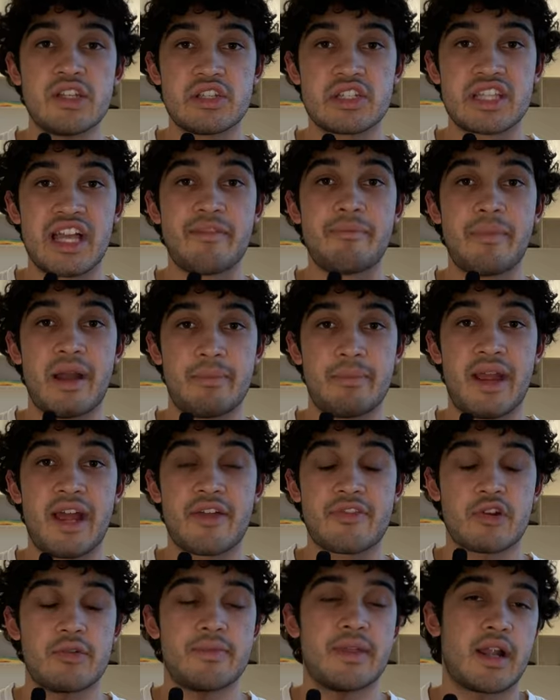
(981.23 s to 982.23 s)
I just have my
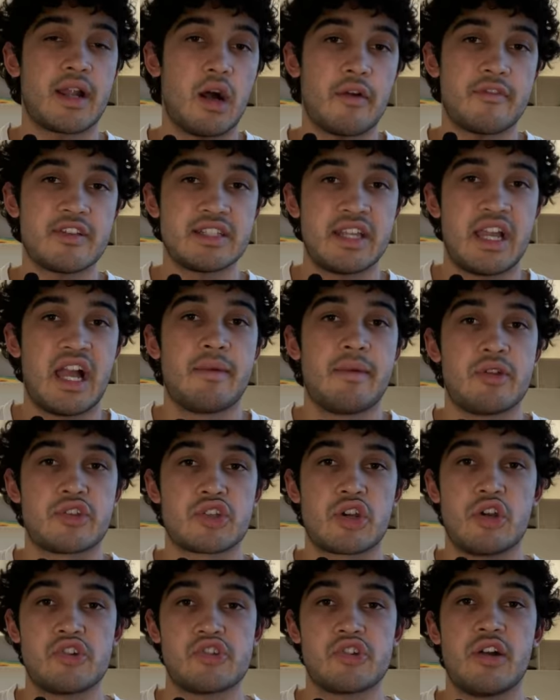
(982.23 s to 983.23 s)
bathrobe that obviously I'm in
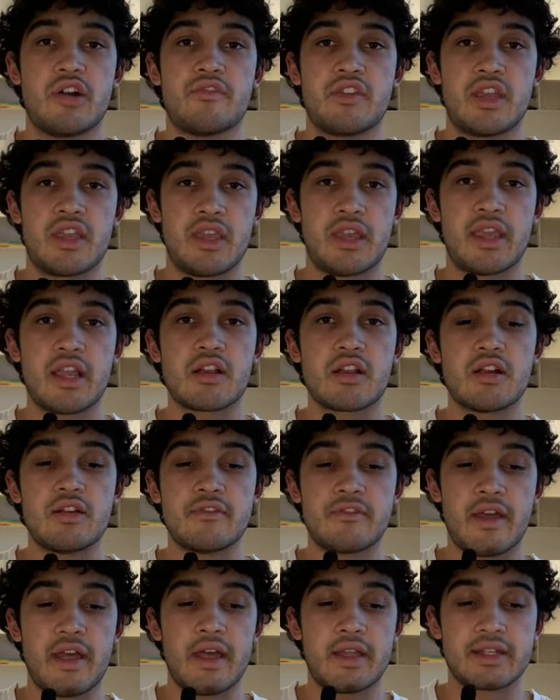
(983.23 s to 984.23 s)
charge of taking care
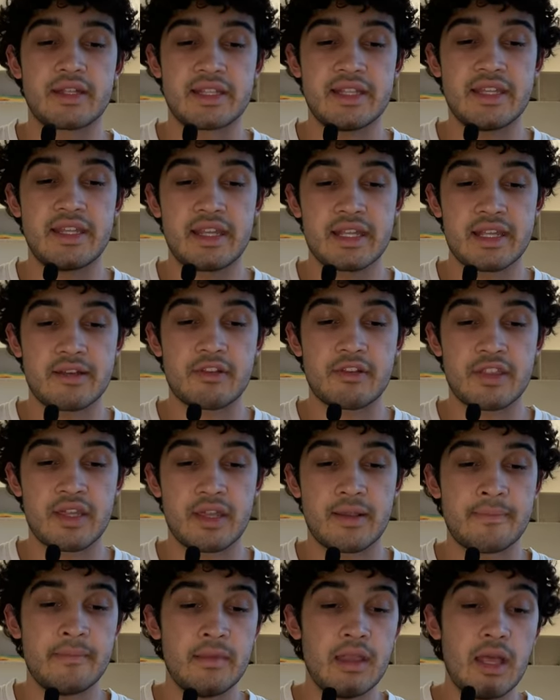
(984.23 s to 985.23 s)
of and cleaning and
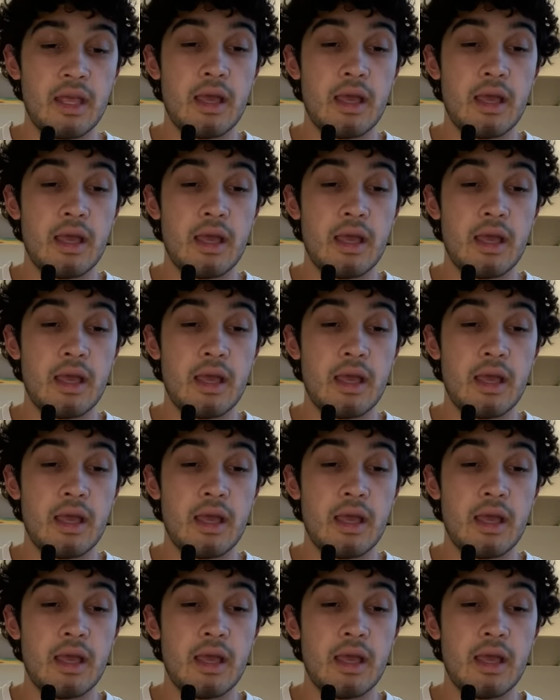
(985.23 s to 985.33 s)
everything.